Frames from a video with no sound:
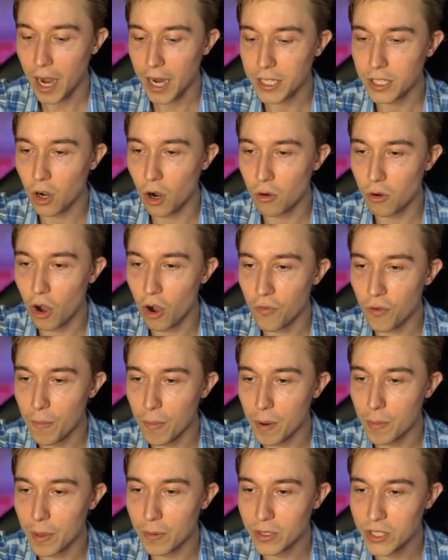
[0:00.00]
I don't know if I'm
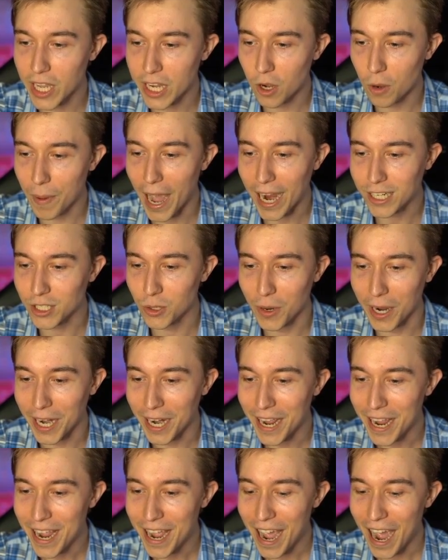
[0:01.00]
gonna be able to cycle back to it.
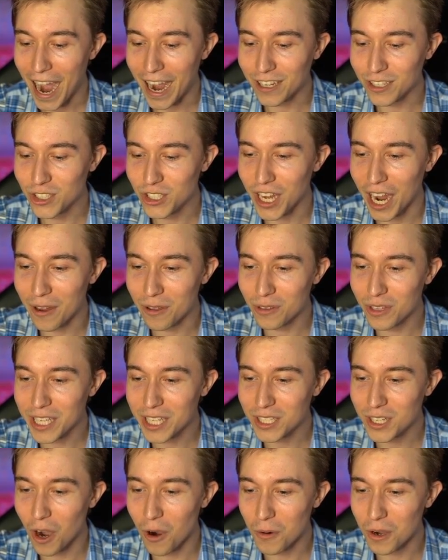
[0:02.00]
I
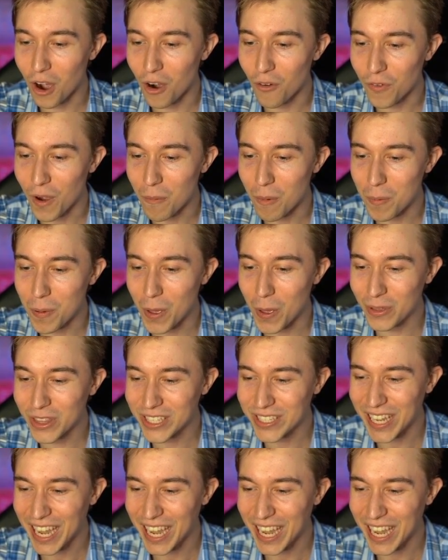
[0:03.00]
genuinely don't know if I'm gonna be able to